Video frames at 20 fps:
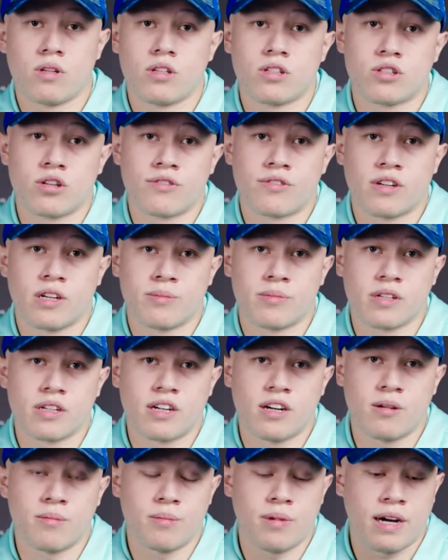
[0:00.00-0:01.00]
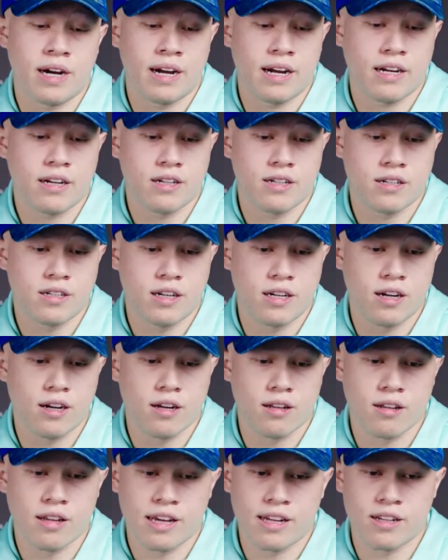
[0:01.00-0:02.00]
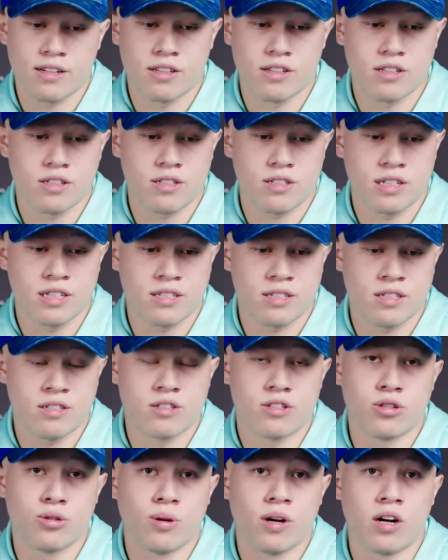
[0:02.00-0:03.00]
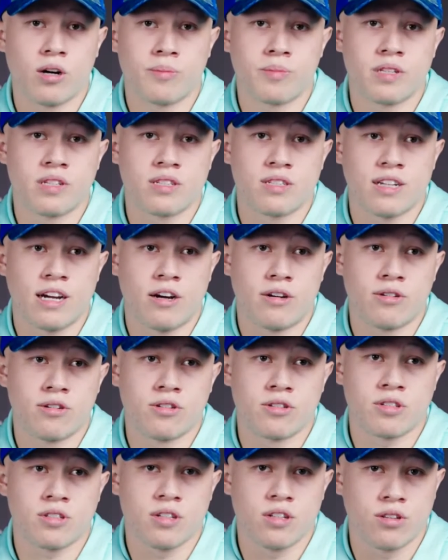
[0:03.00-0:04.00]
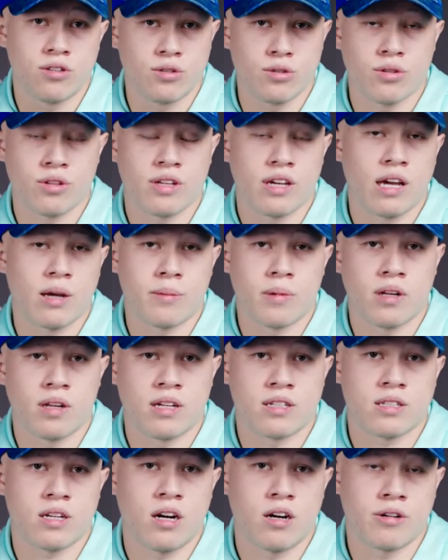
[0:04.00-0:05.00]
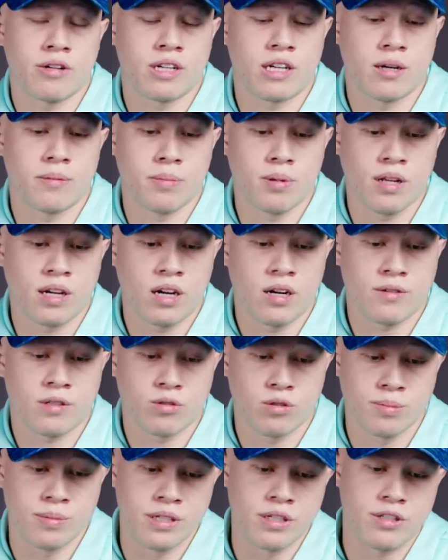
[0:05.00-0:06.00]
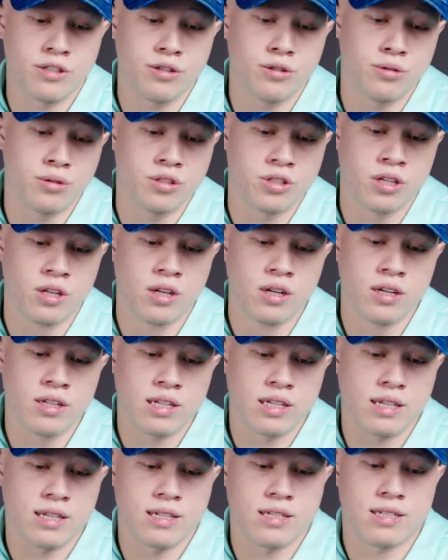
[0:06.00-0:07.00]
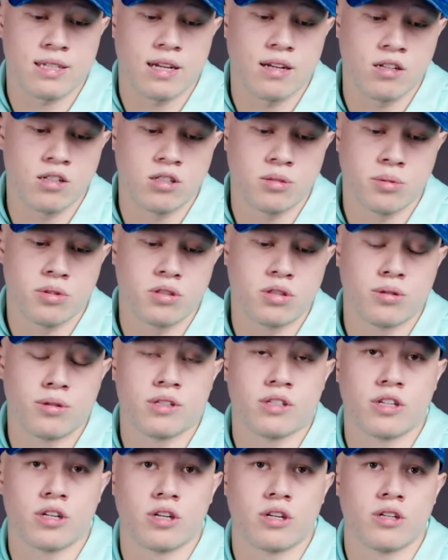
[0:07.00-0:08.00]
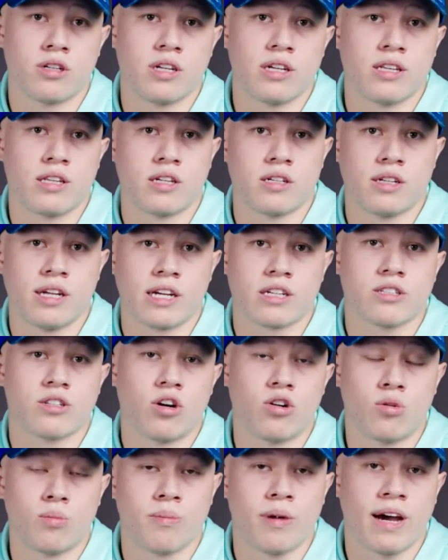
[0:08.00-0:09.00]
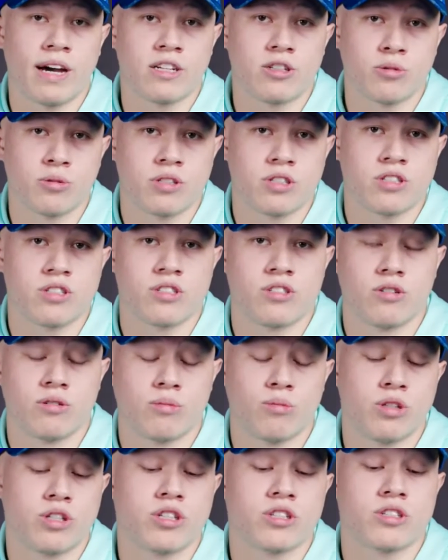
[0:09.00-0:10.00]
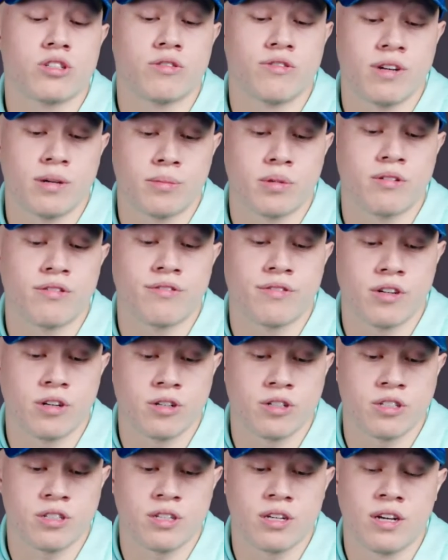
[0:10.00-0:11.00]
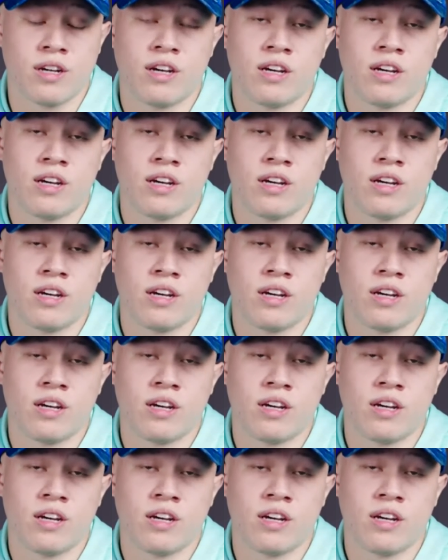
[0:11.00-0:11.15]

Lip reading: So for him to come back late in this season to help the Sounders through the MLS Audi Cup playoffs would be huge. He is eligible to return in their next home match, which is November 1st